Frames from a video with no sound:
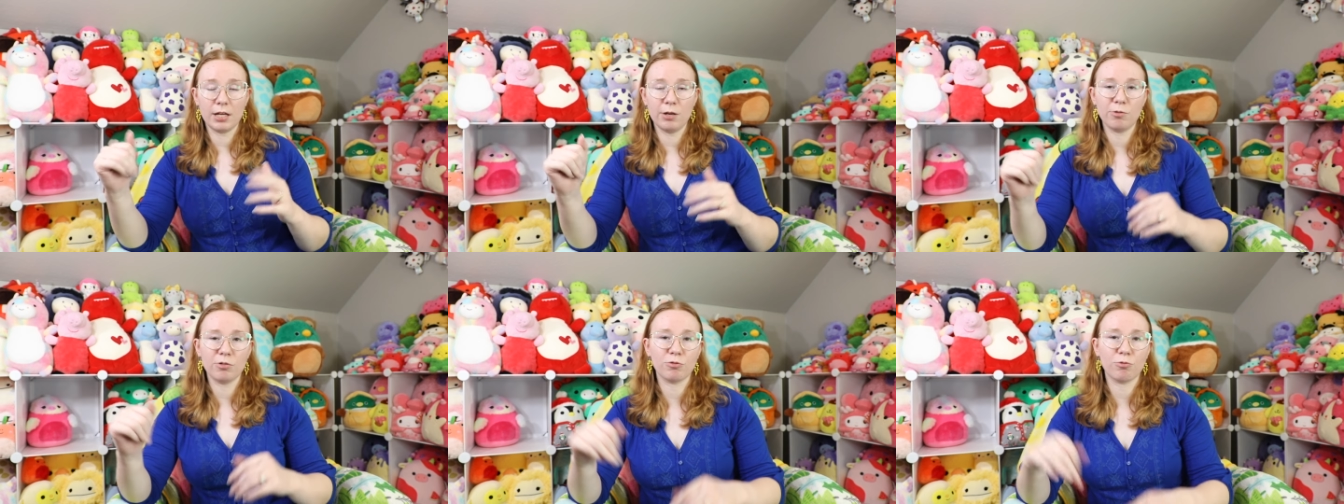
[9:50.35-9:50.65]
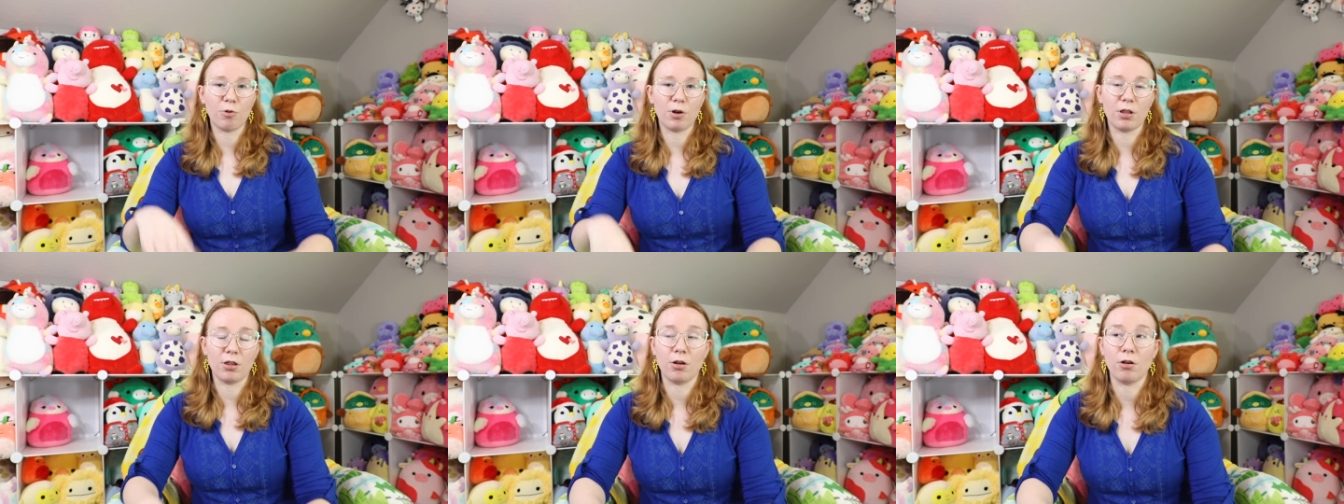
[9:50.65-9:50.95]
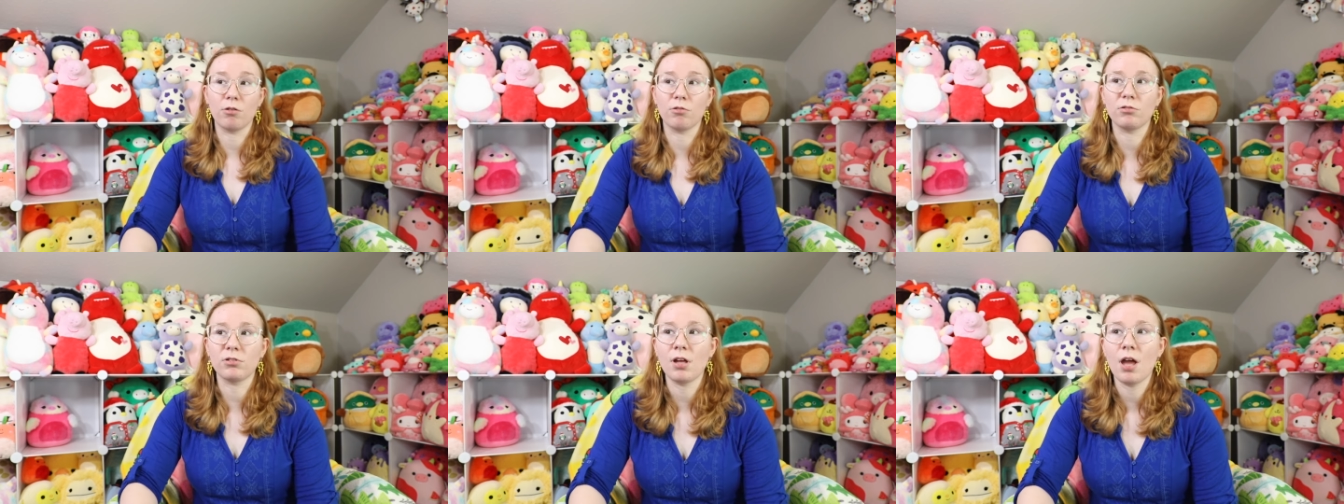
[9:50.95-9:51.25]
It was one of
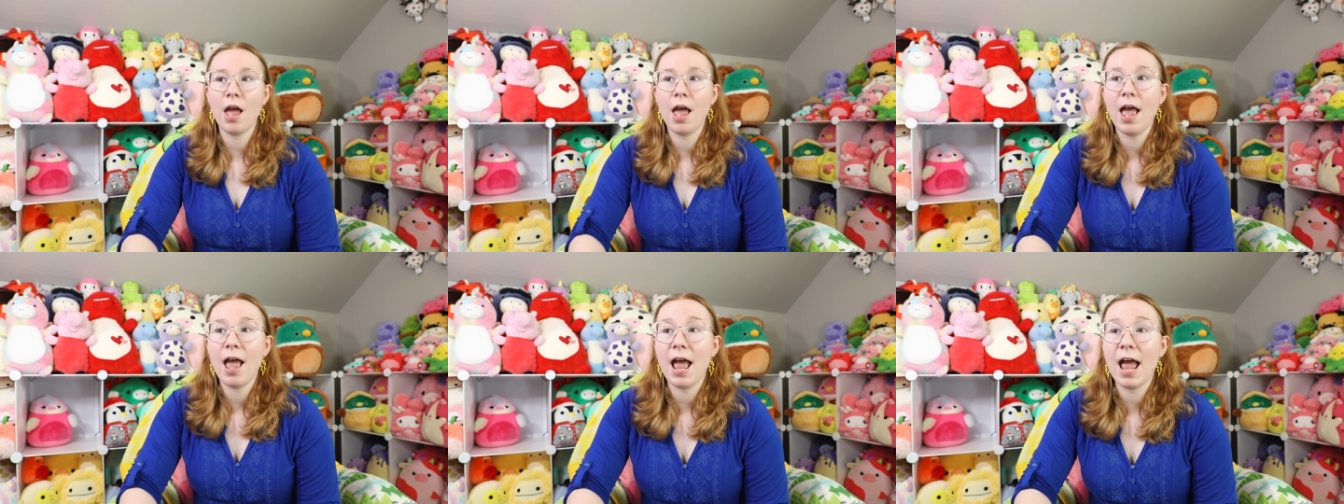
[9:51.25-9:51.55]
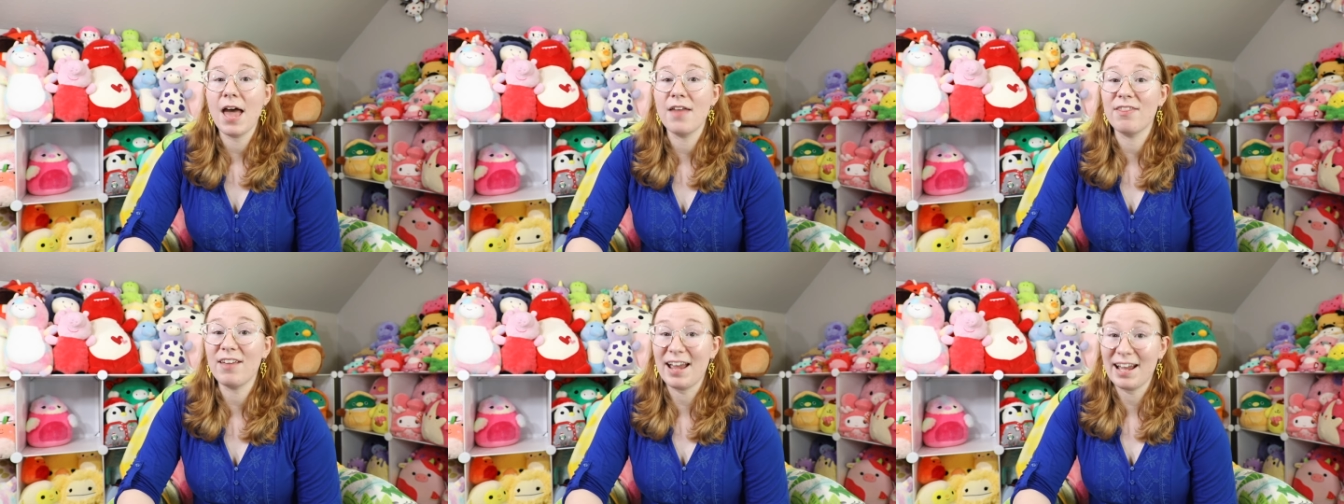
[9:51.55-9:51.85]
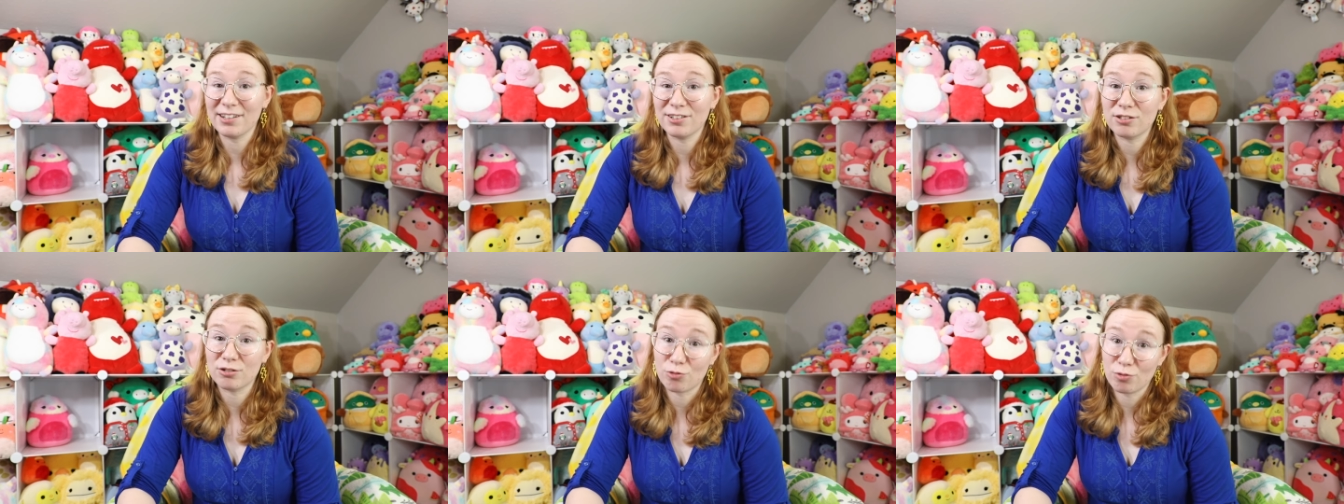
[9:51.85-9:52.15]
those, and they
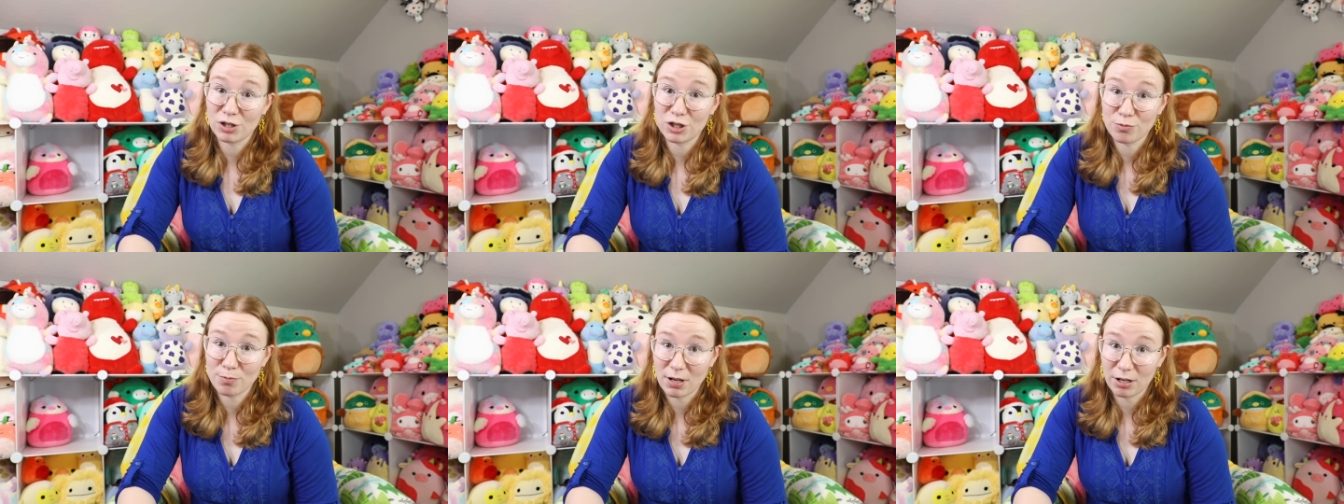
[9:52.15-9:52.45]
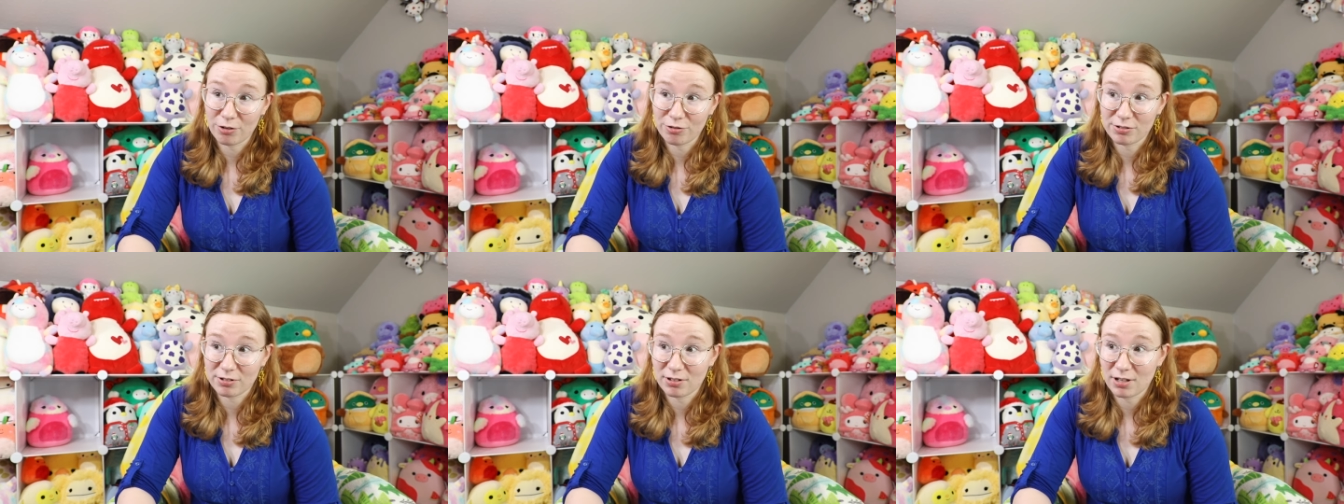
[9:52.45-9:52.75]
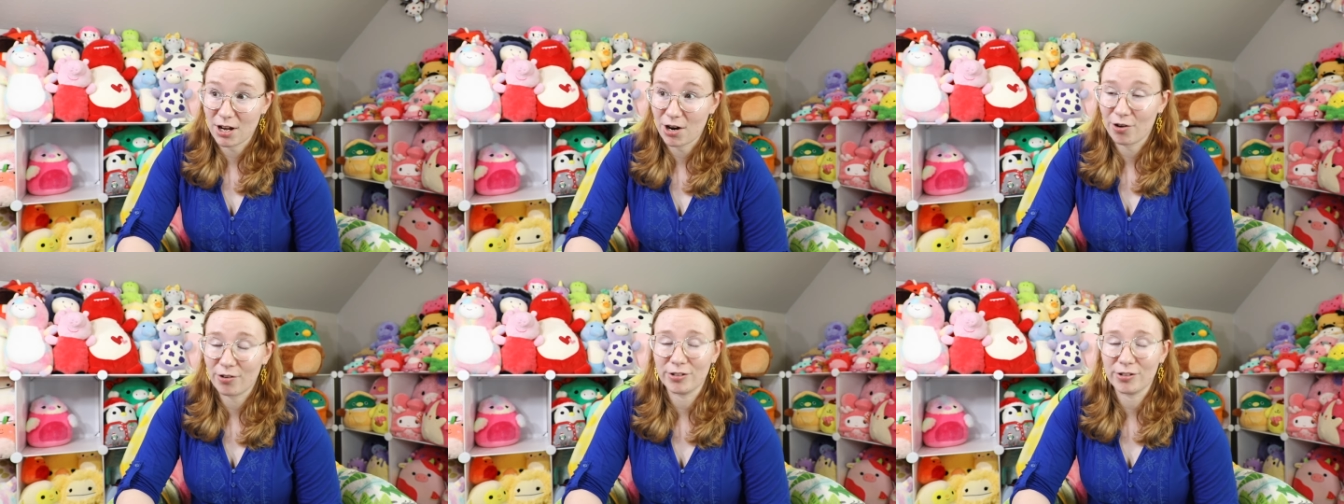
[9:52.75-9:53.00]
had Squishmallows in there,